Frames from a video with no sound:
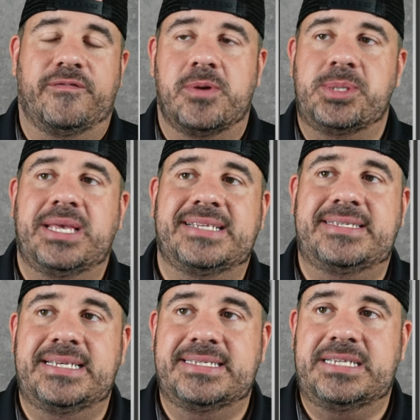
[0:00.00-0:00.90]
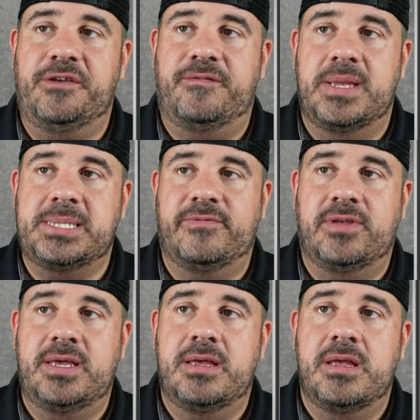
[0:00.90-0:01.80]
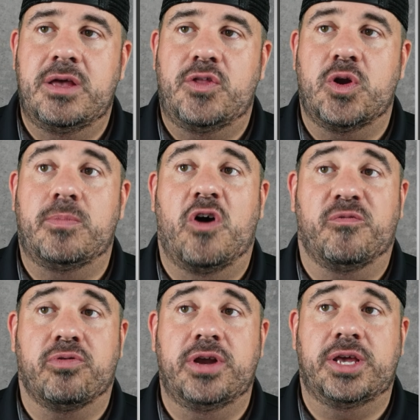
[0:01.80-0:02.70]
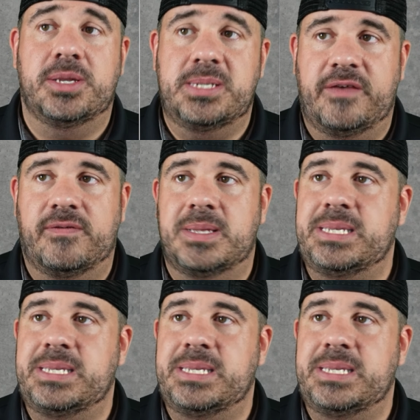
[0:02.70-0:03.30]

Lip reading: First thing I see is defensively, they're both pretty good defense.